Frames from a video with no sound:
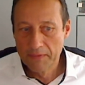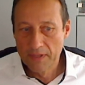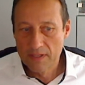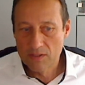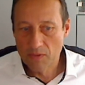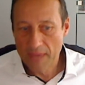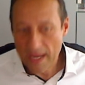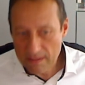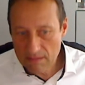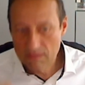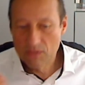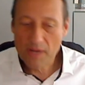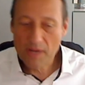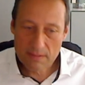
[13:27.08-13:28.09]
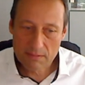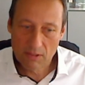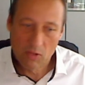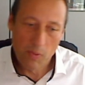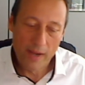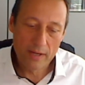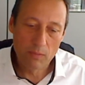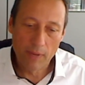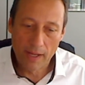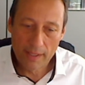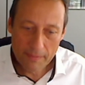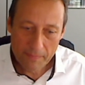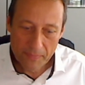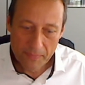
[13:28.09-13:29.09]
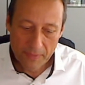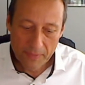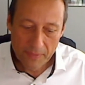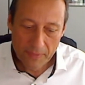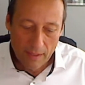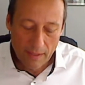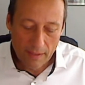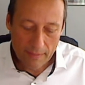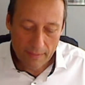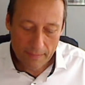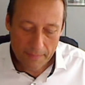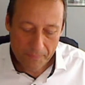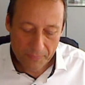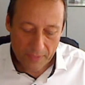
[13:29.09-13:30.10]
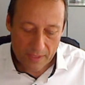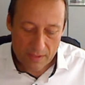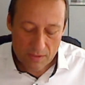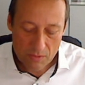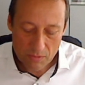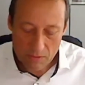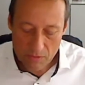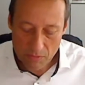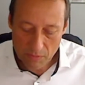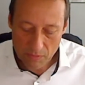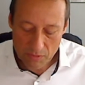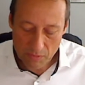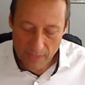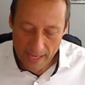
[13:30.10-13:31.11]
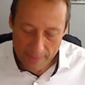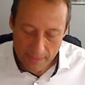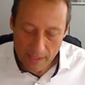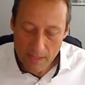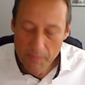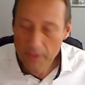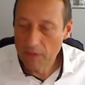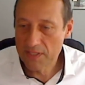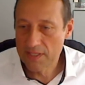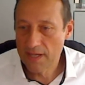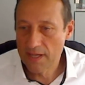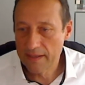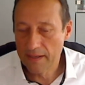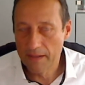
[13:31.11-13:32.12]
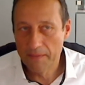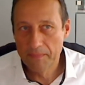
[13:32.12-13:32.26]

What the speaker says: So that took us quite a while to get the limit of the tire.